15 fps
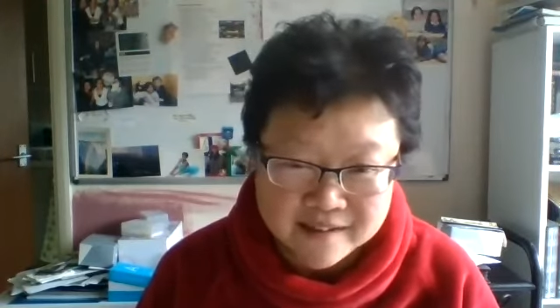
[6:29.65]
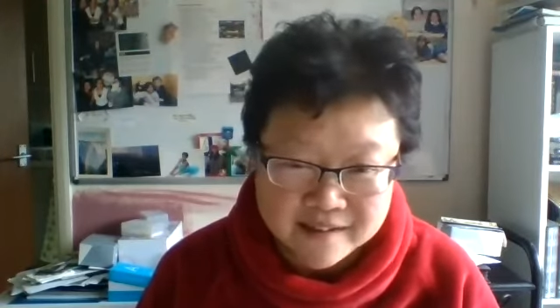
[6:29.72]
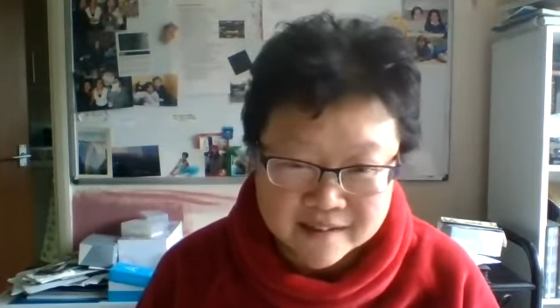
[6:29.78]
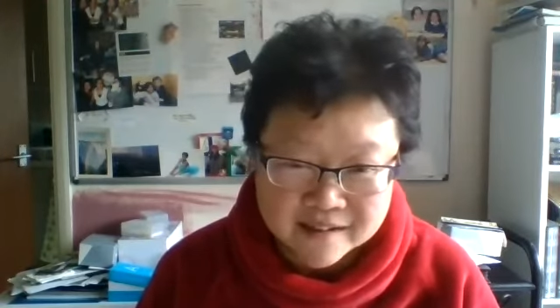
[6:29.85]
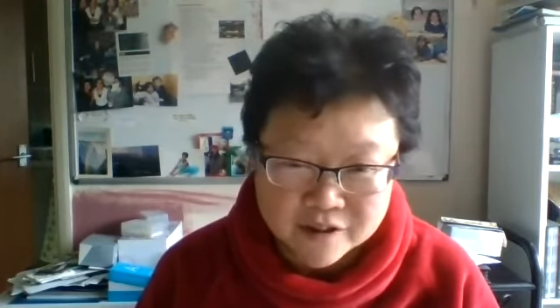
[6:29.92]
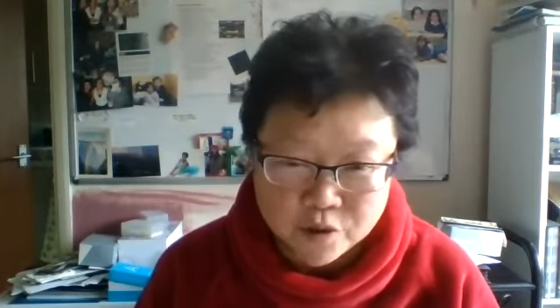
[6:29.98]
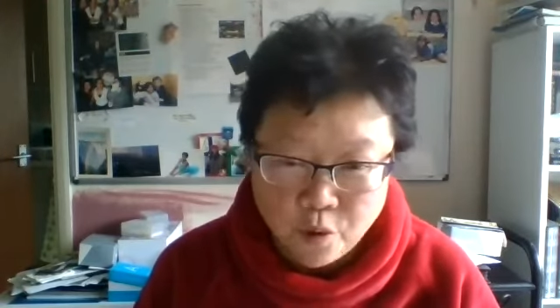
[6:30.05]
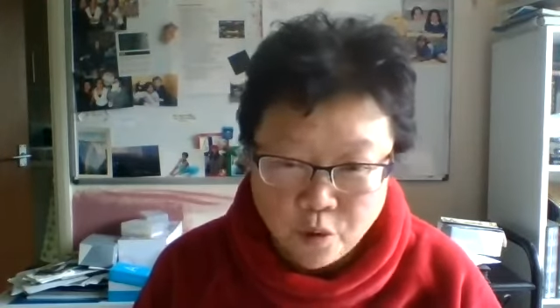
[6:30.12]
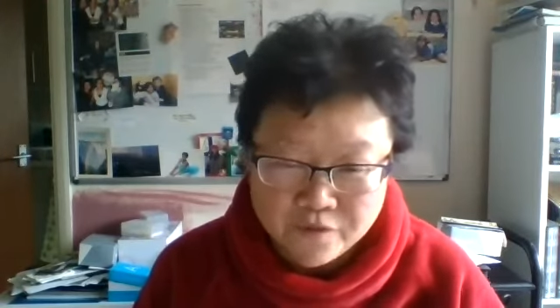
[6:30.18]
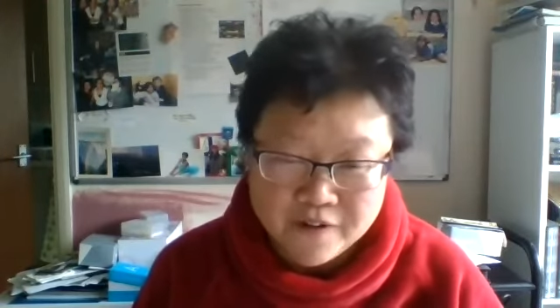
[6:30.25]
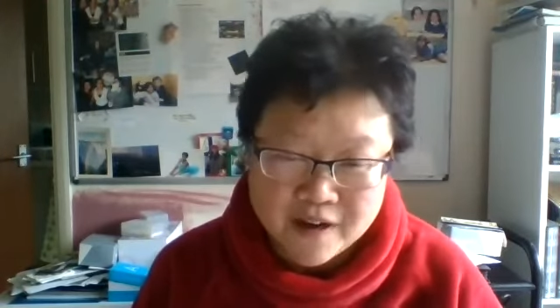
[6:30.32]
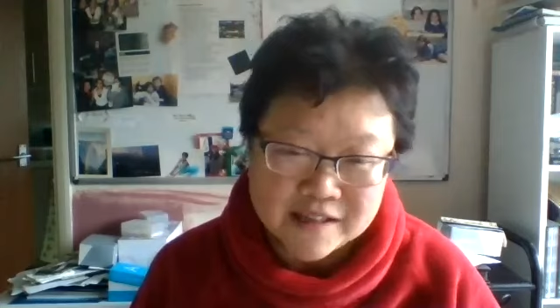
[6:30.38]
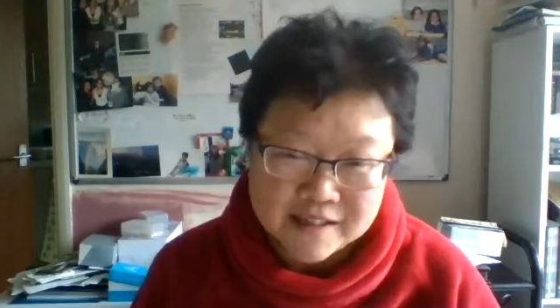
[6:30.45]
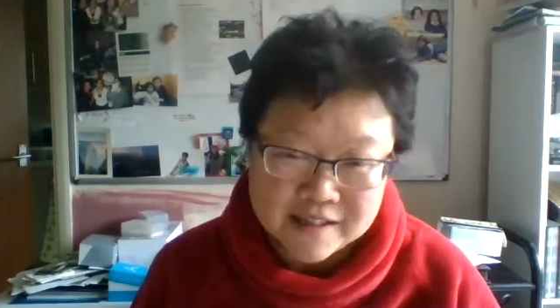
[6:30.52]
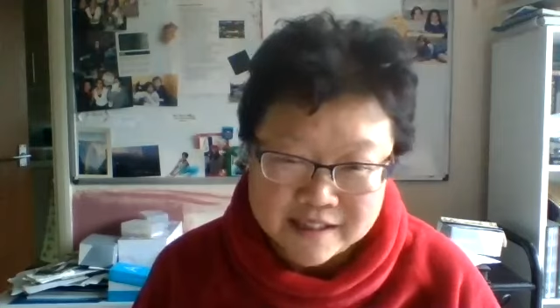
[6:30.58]
because all of
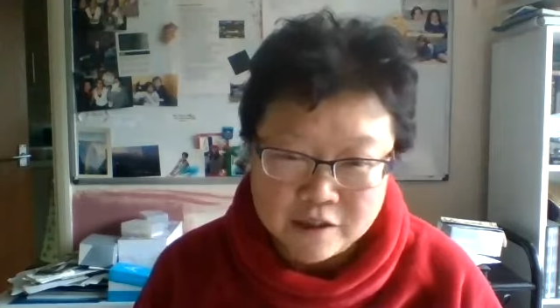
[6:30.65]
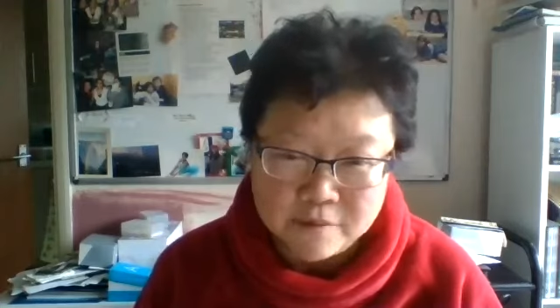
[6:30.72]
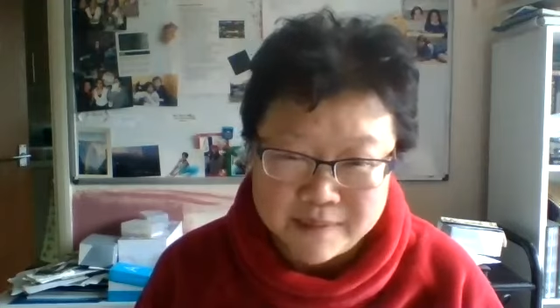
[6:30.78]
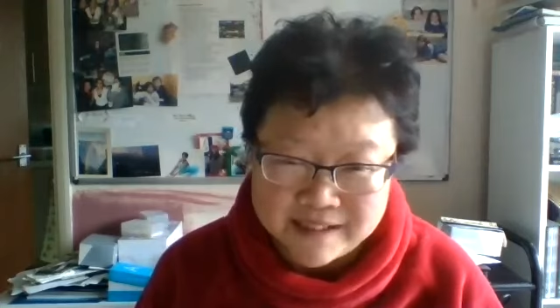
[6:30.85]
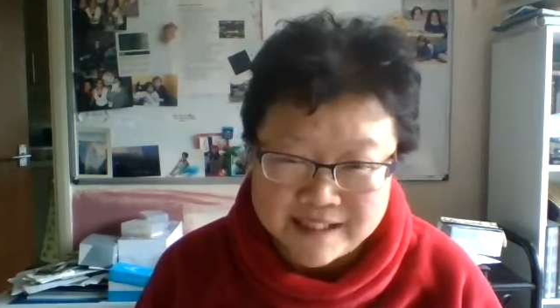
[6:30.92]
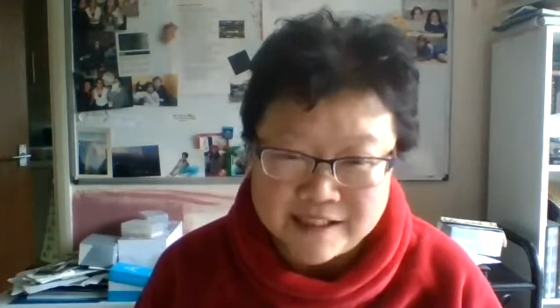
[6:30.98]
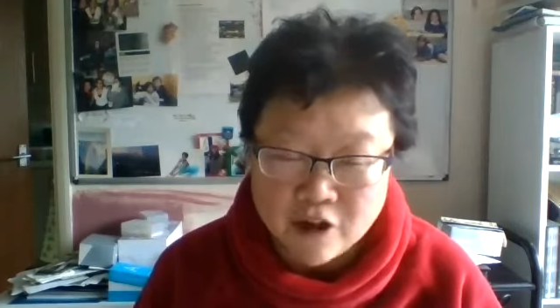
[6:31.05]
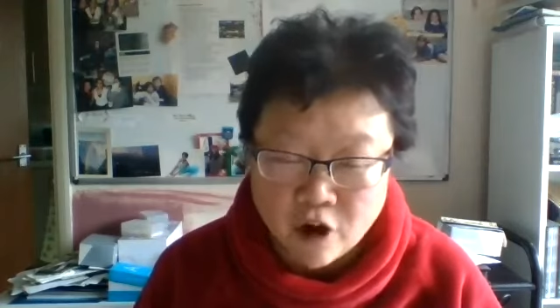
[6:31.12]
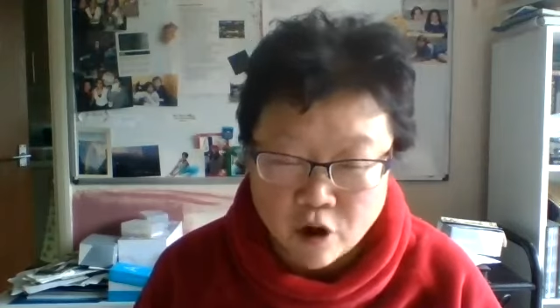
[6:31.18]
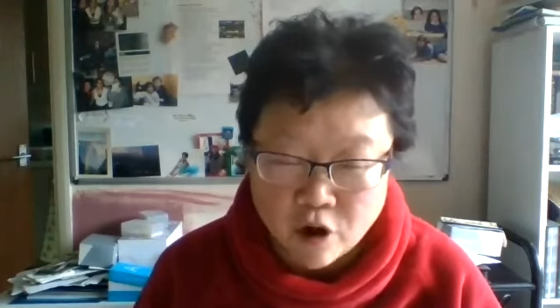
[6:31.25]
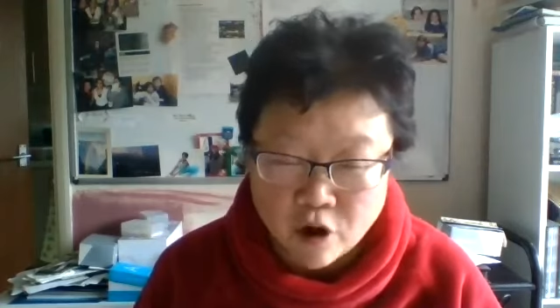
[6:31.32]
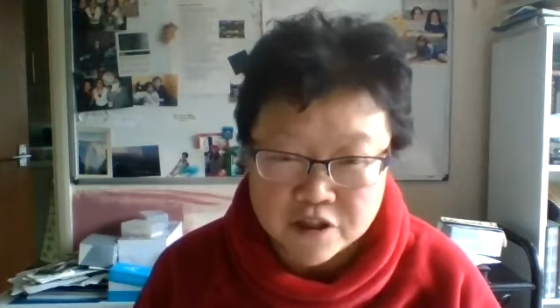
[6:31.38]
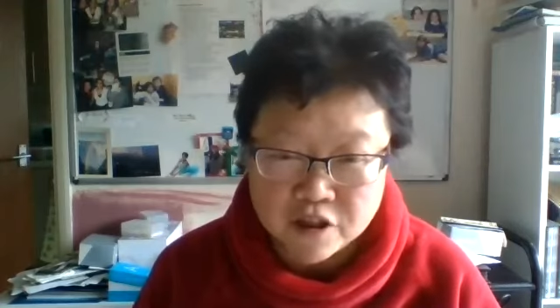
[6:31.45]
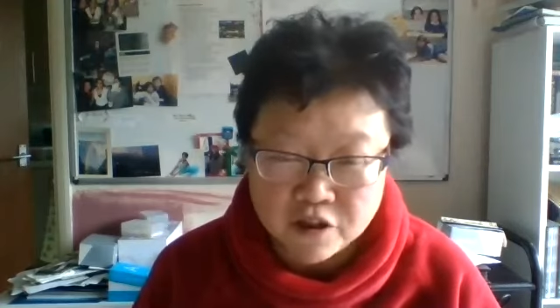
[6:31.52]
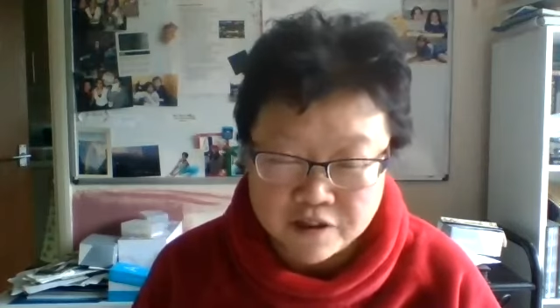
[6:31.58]
us need to be
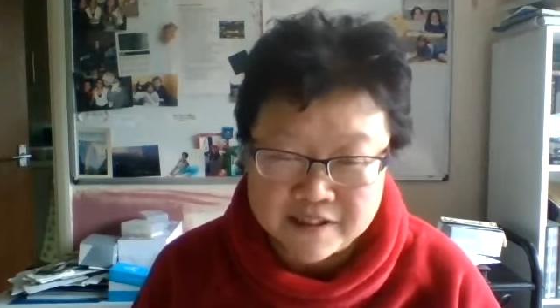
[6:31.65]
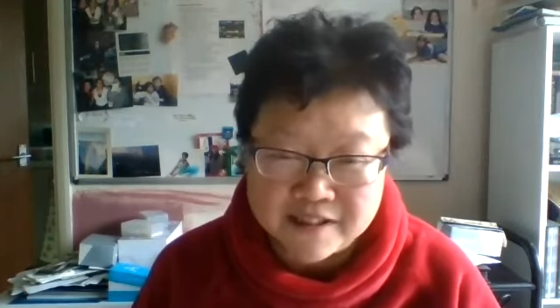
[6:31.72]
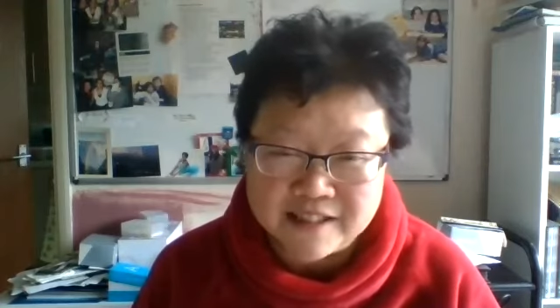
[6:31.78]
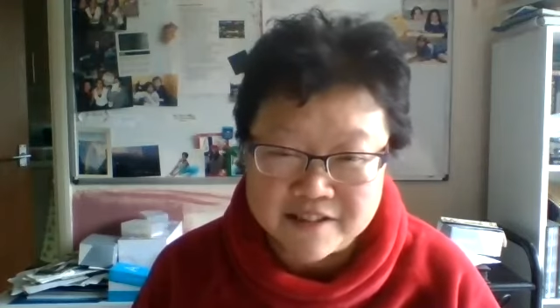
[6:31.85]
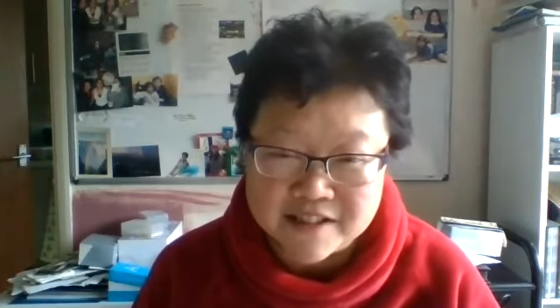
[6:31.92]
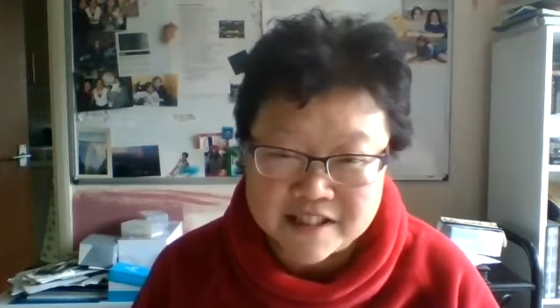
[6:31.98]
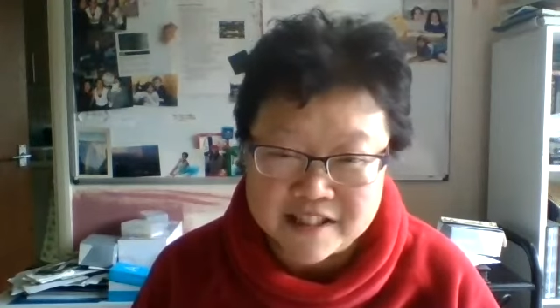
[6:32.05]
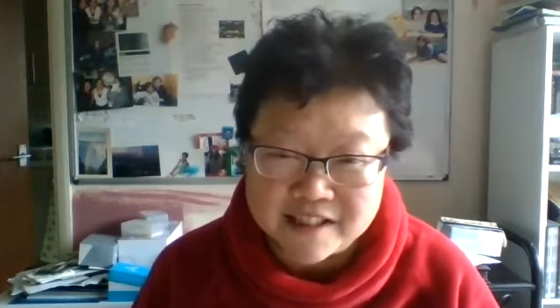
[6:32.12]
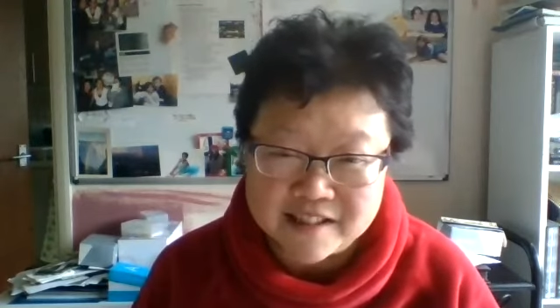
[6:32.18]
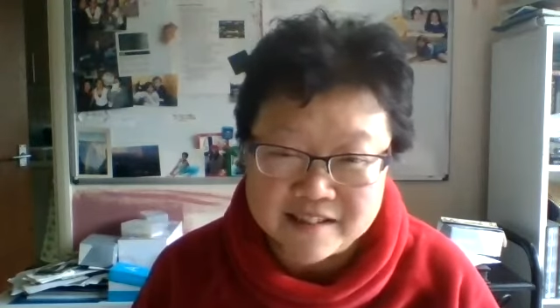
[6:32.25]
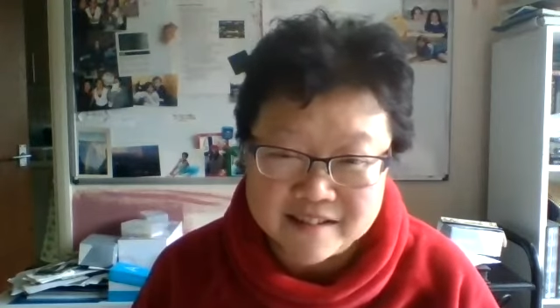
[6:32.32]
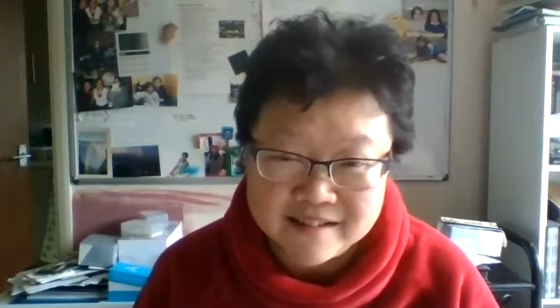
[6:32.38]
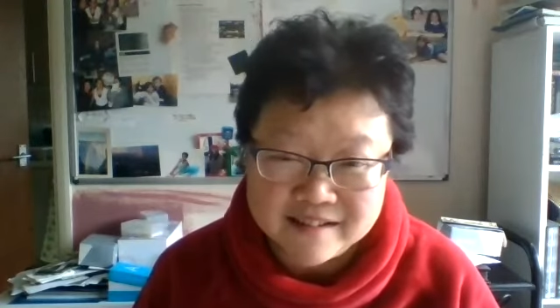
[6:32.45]
detoxed continuously.